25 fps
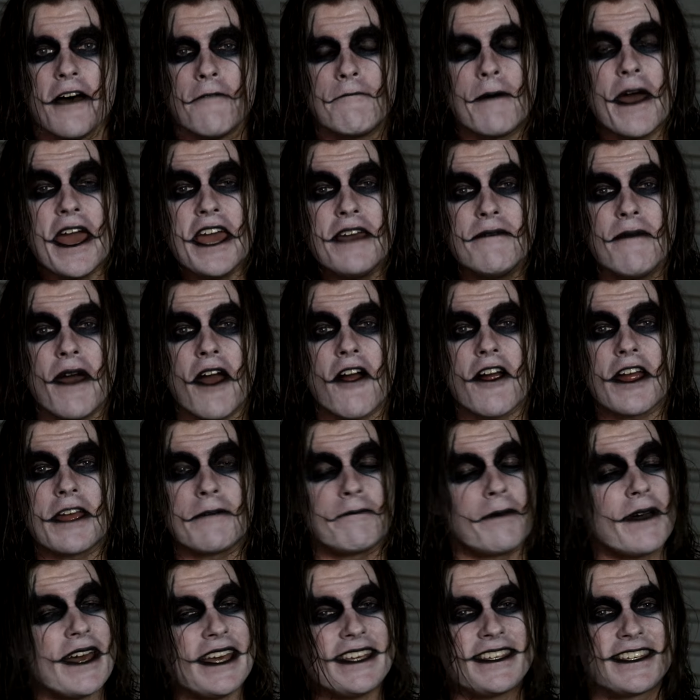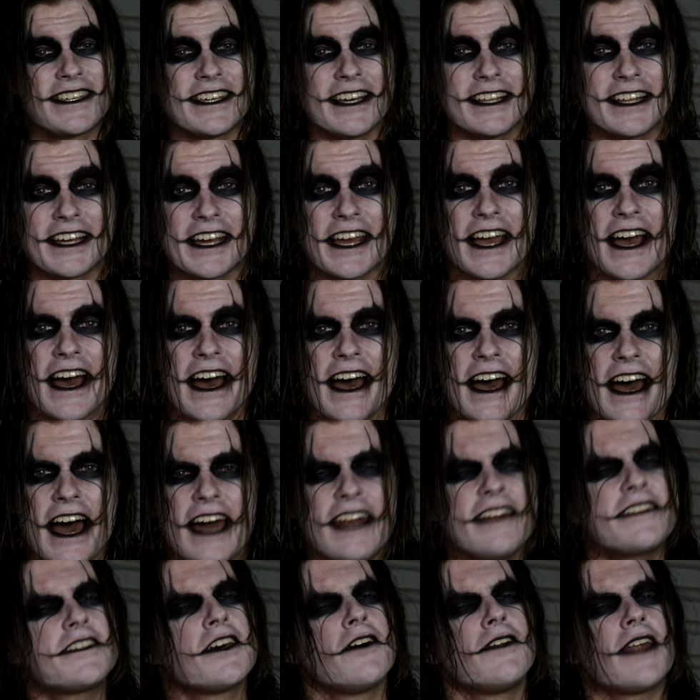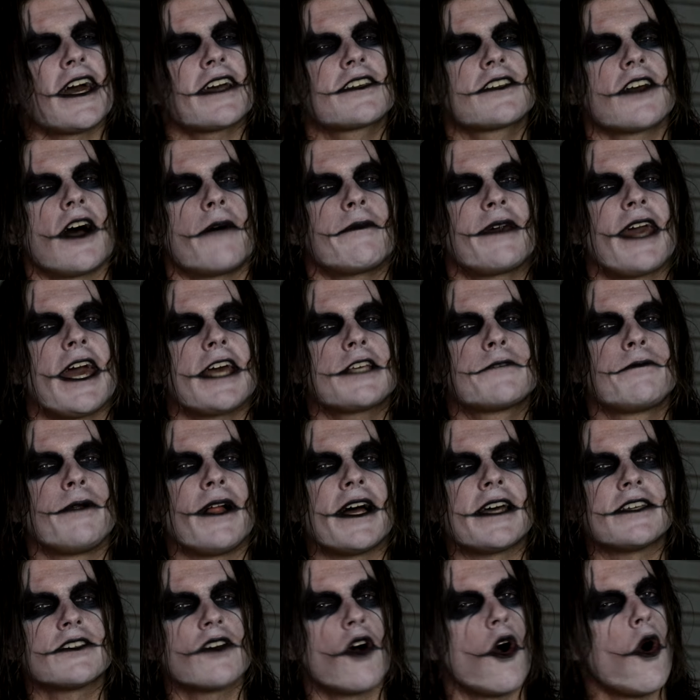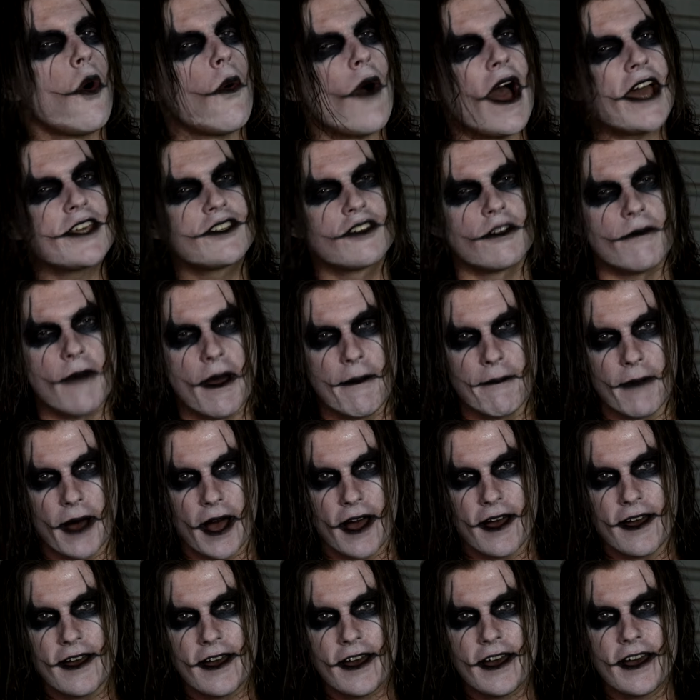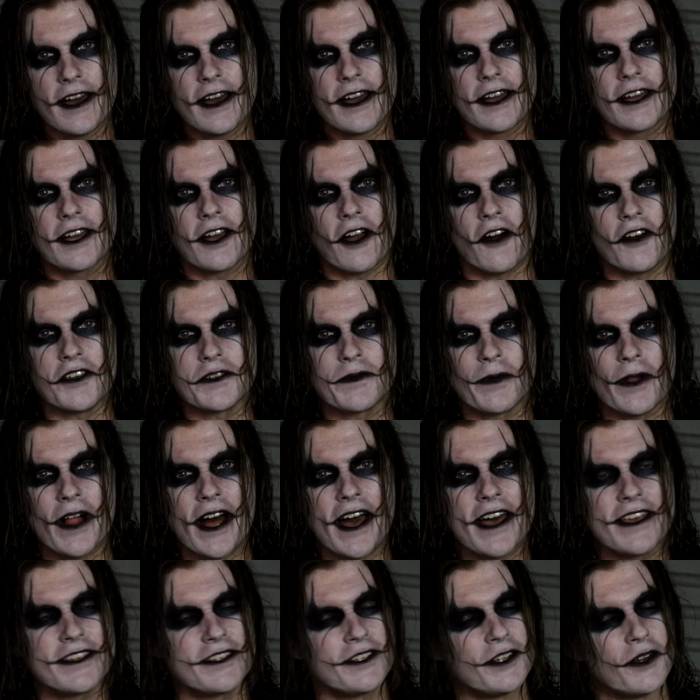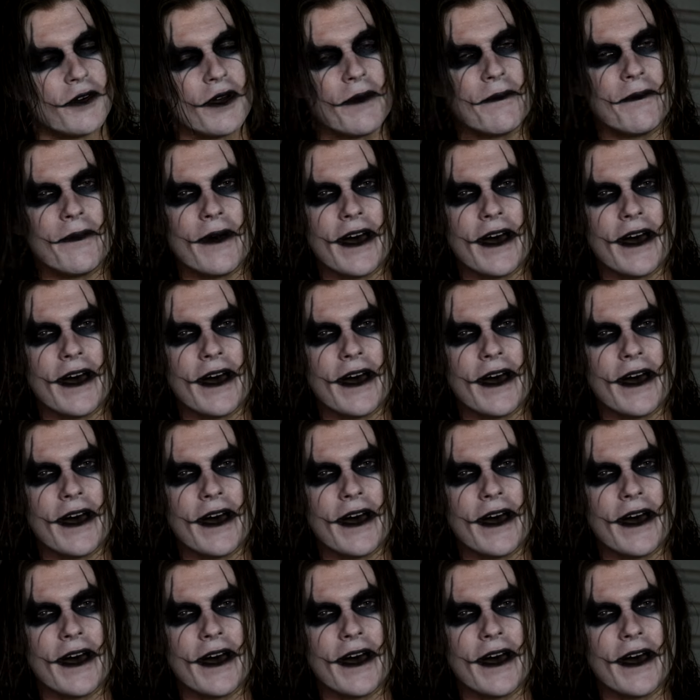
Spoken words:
be merry, be silly, and until next time, geeks, please always remember, cosplayers do it